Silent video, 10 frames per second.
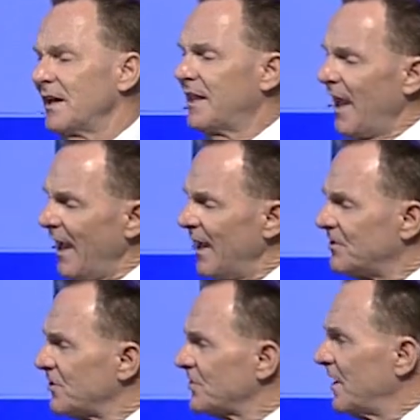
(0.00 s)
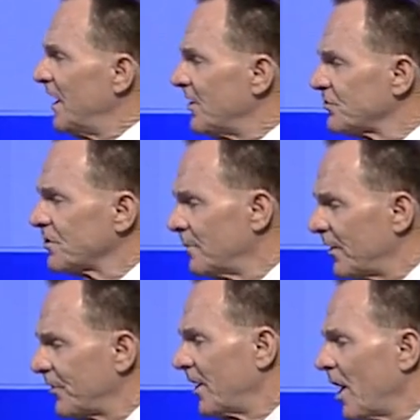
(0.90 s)
a gauge is an
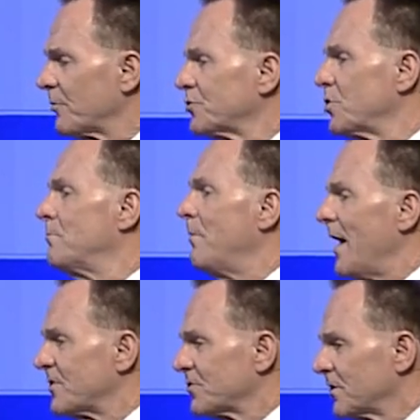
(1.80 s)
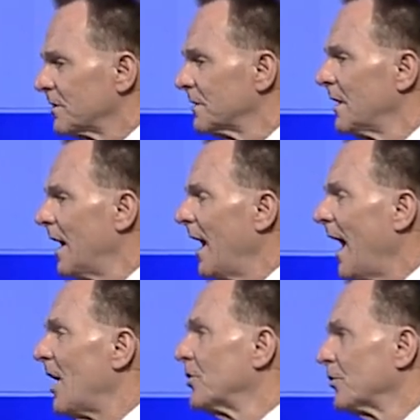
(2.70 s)
instrument that helps you measure
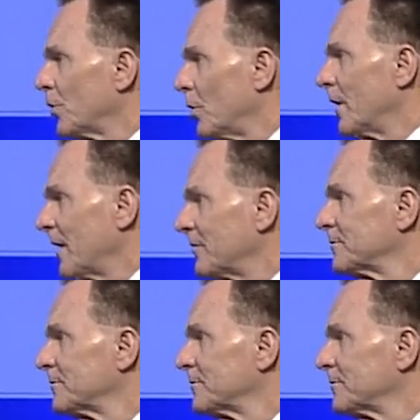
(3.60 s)
how you're doing